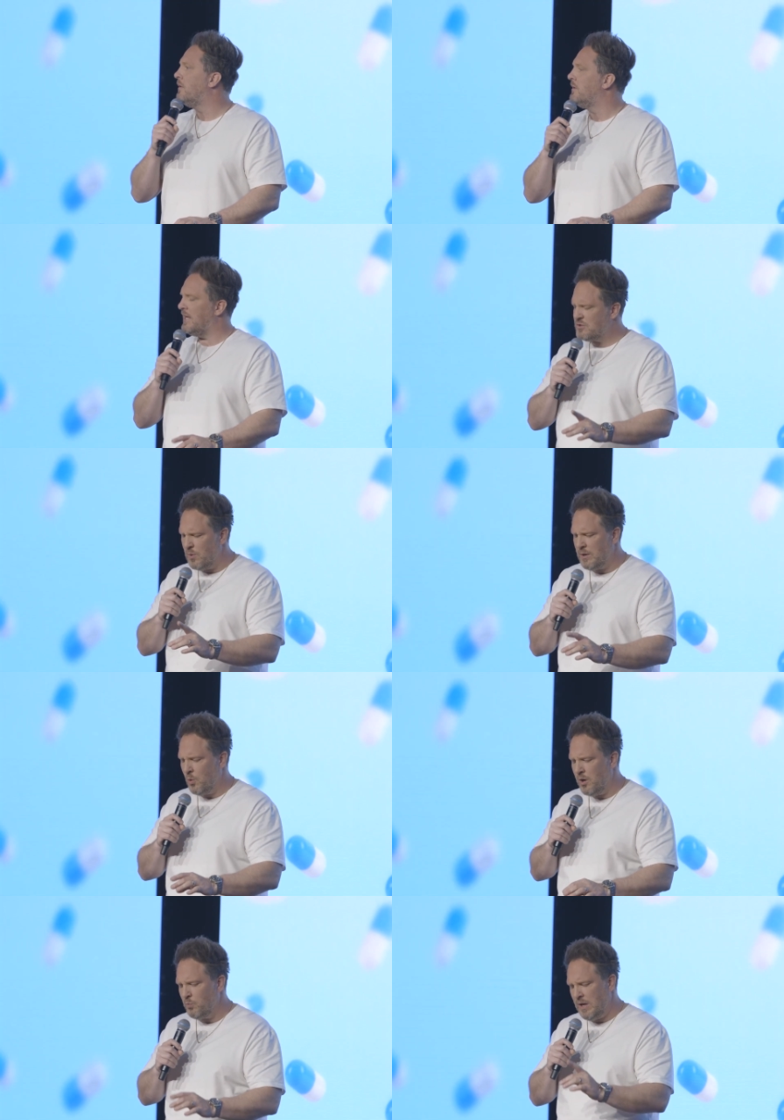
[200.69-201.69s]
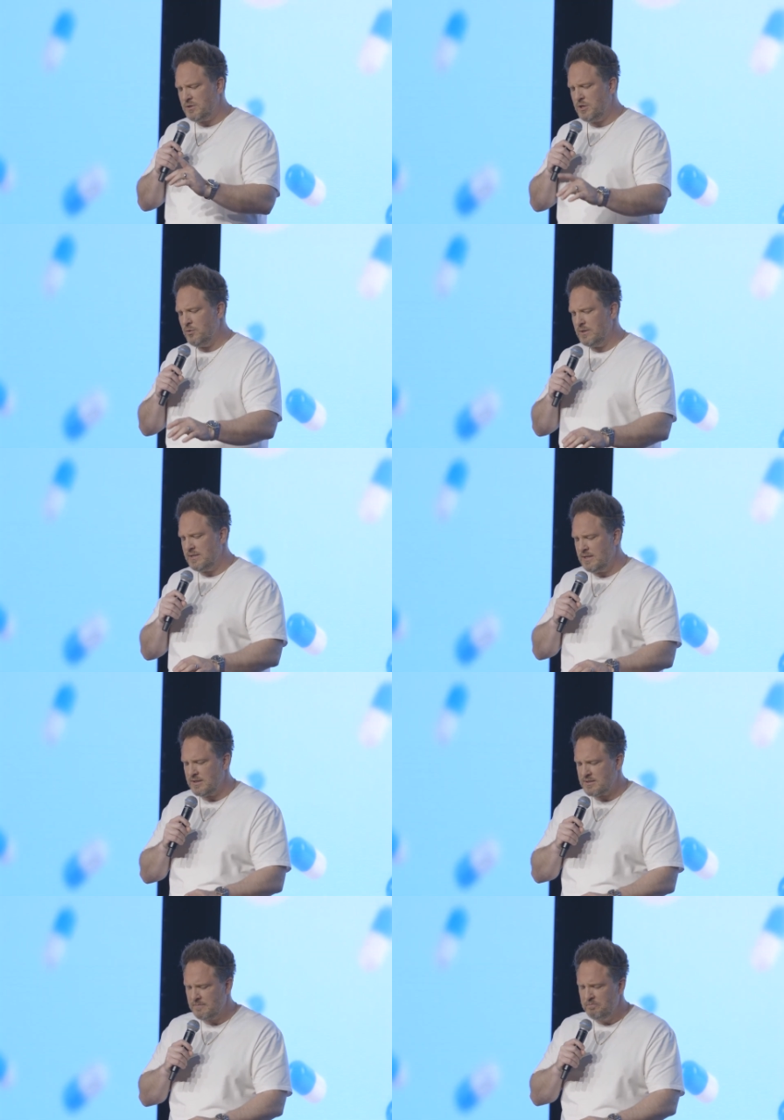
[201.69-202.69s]
That's week one. Week two is
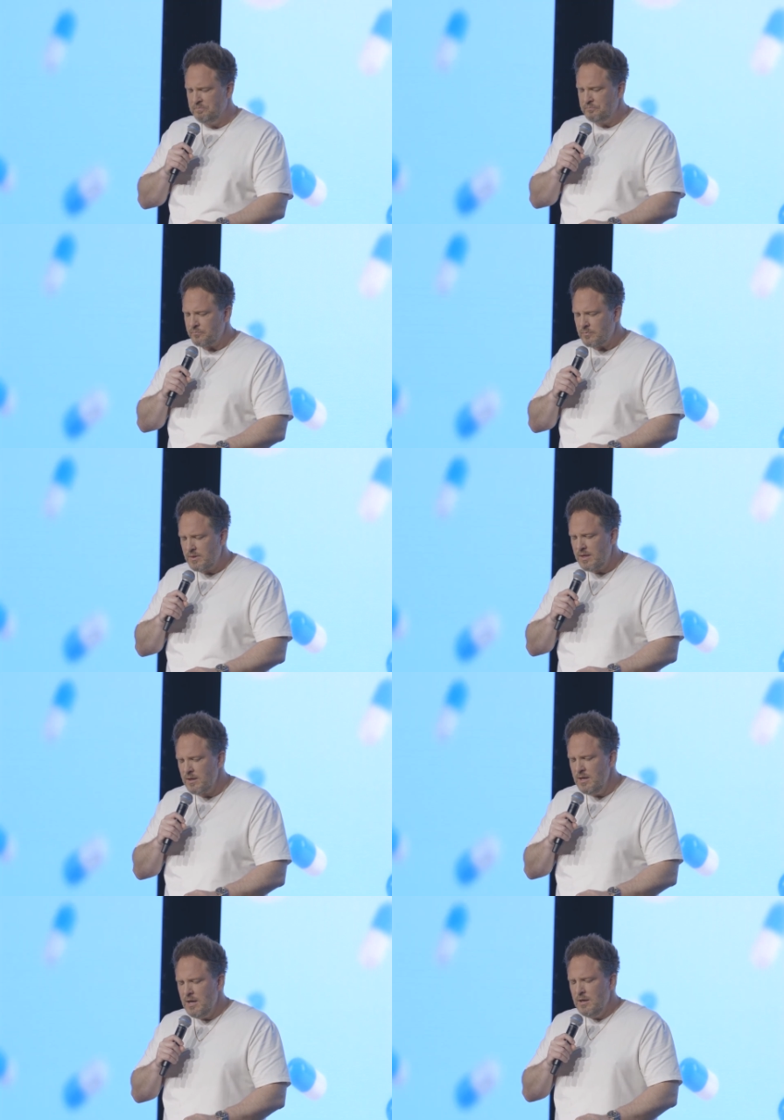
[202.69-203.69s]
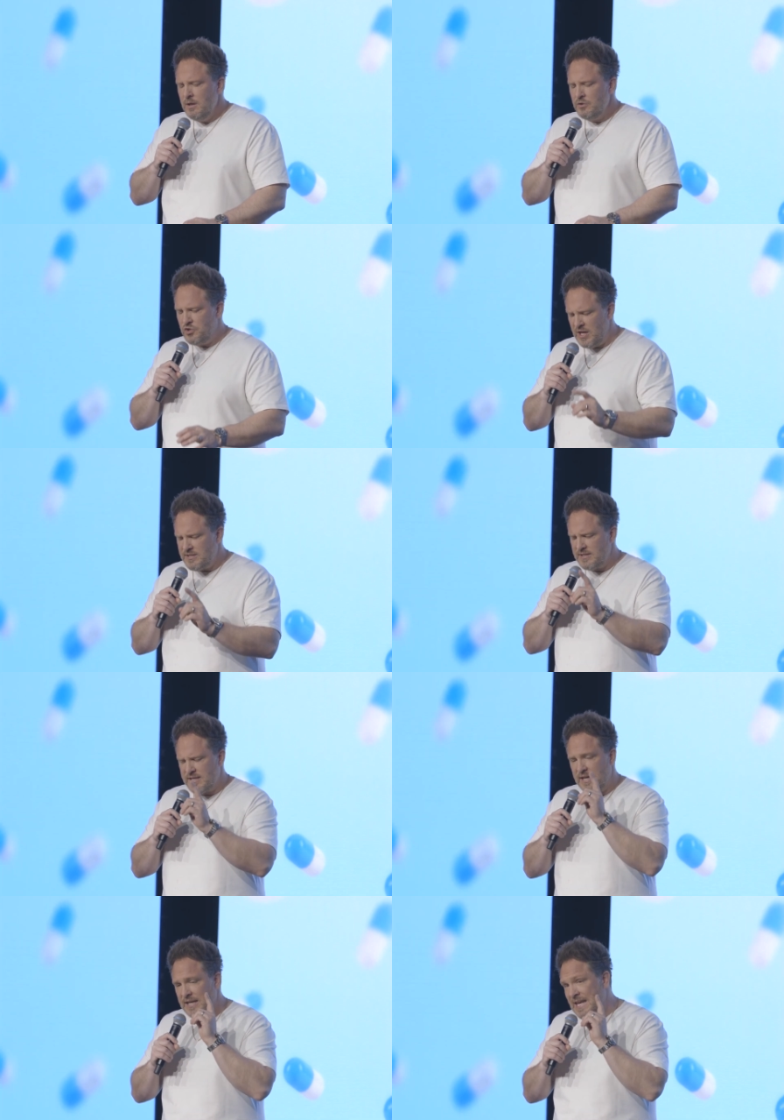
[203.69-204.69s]
this Jesus
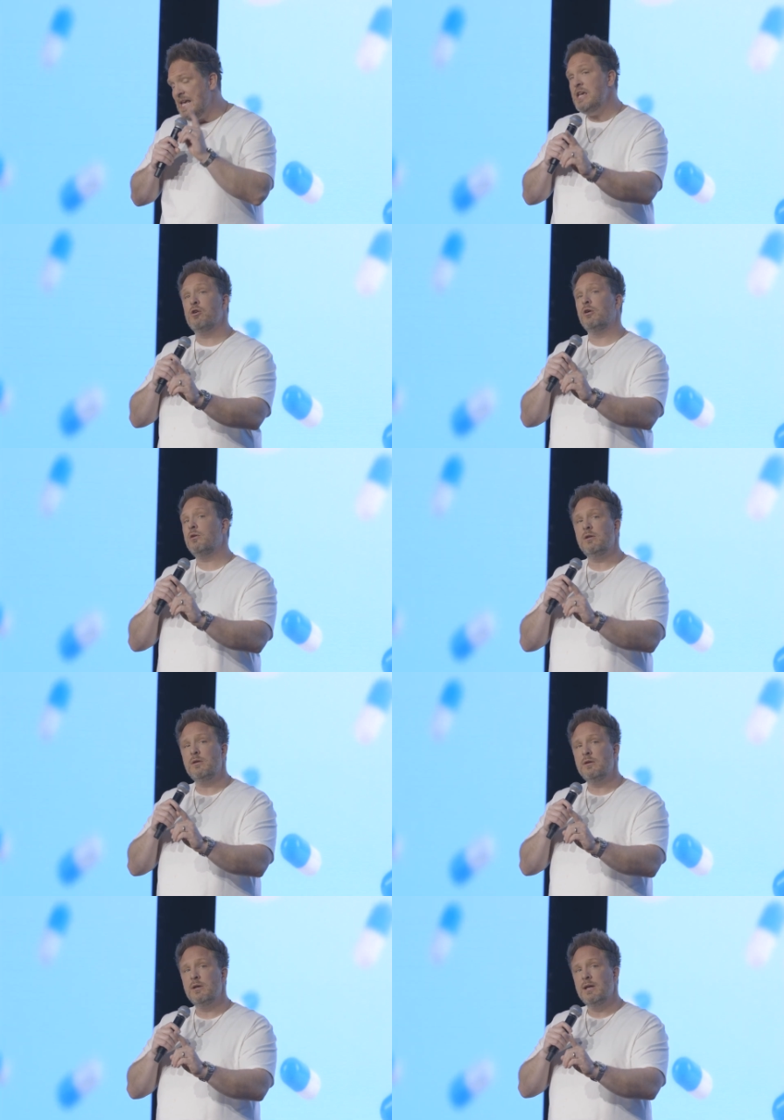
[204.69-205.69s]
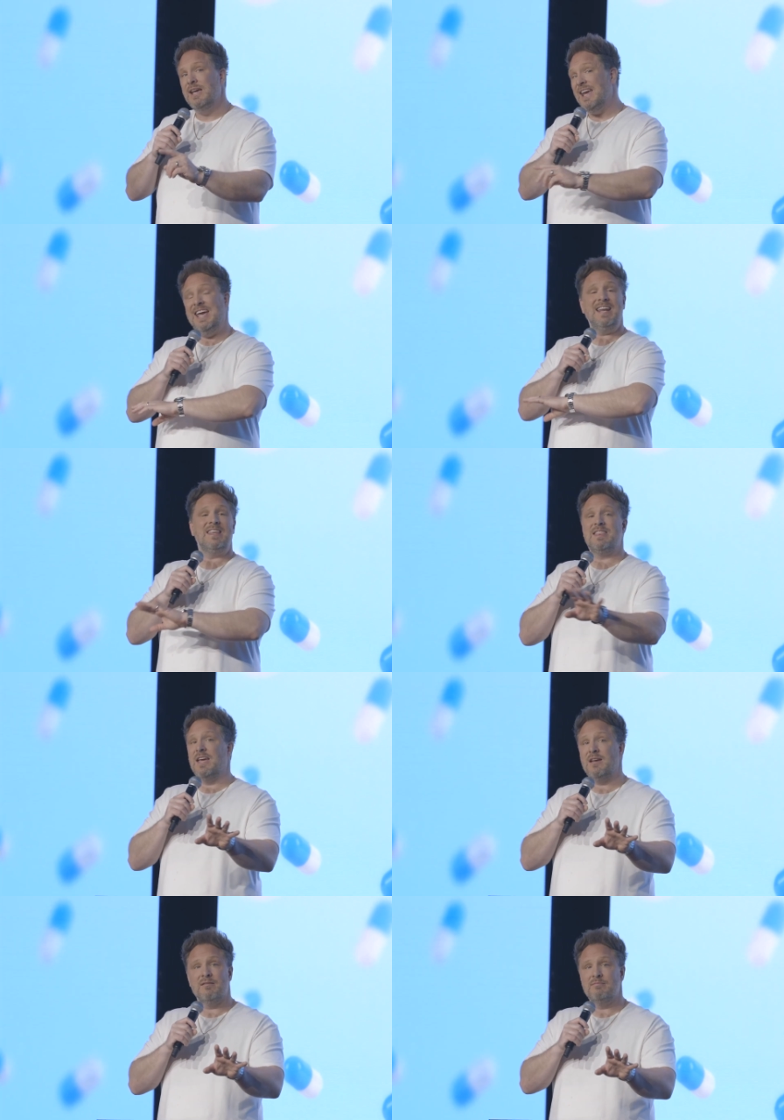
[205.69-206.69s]
can heal
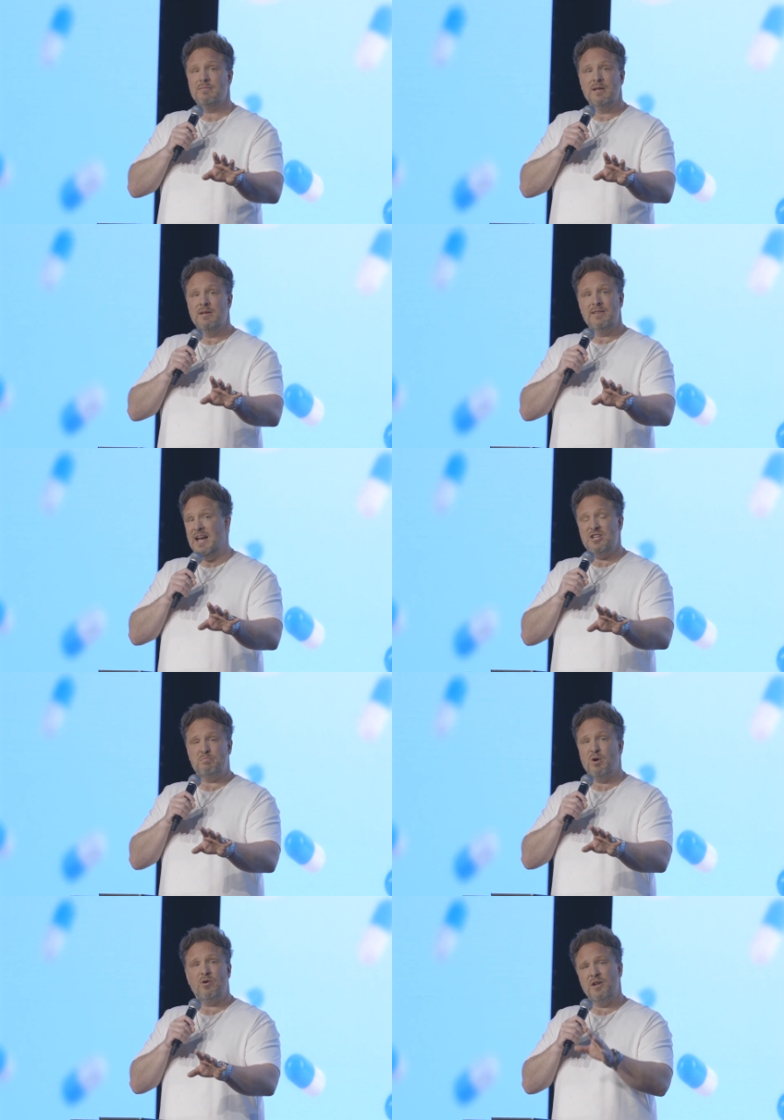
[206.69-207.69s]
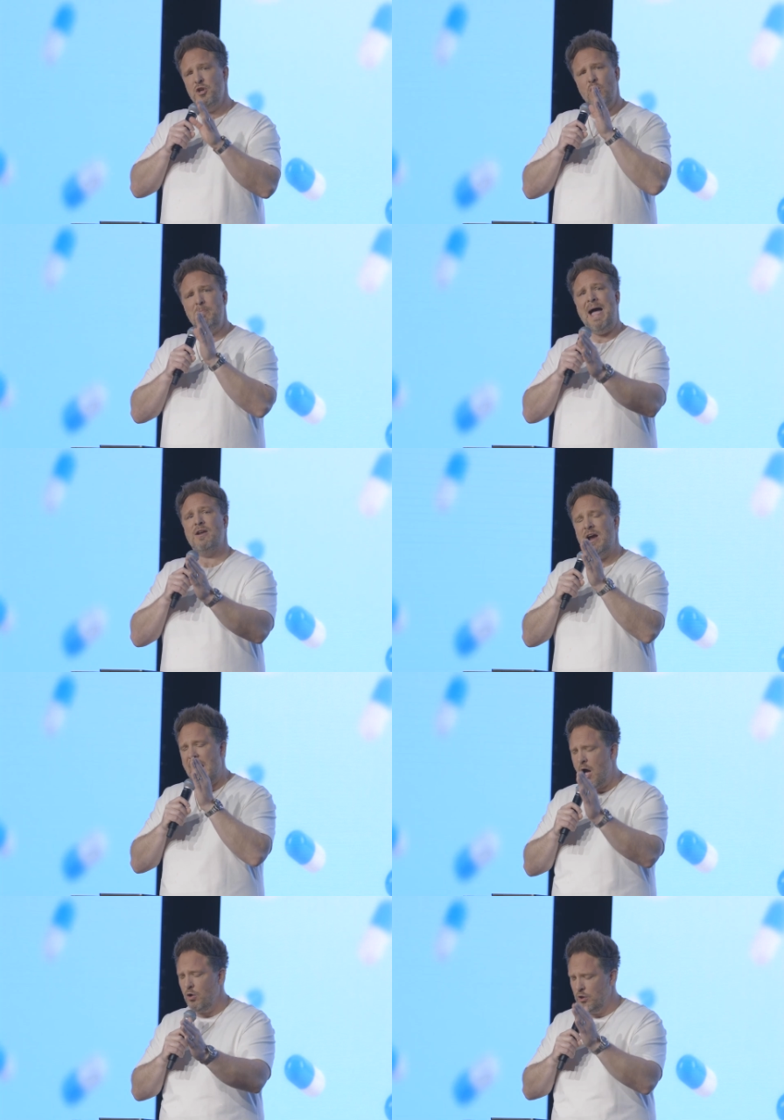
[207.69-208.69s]
anything that is broken, no matter
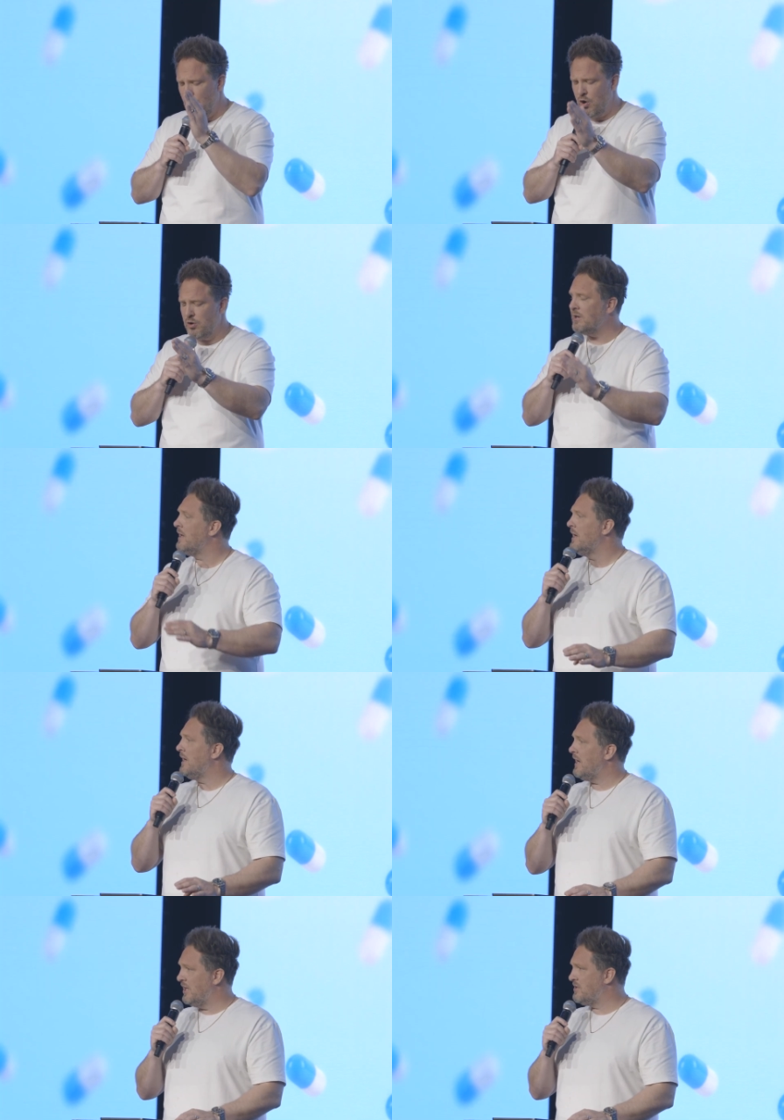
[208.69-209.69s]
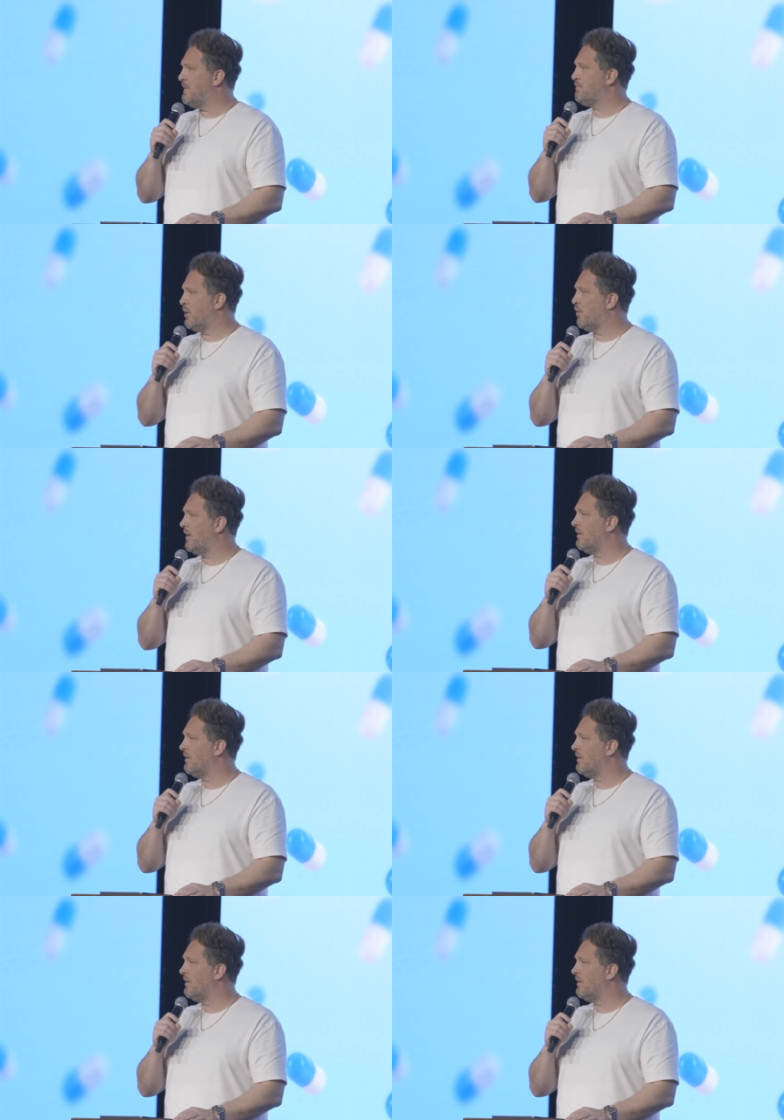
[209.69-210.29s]
how long it has been broken,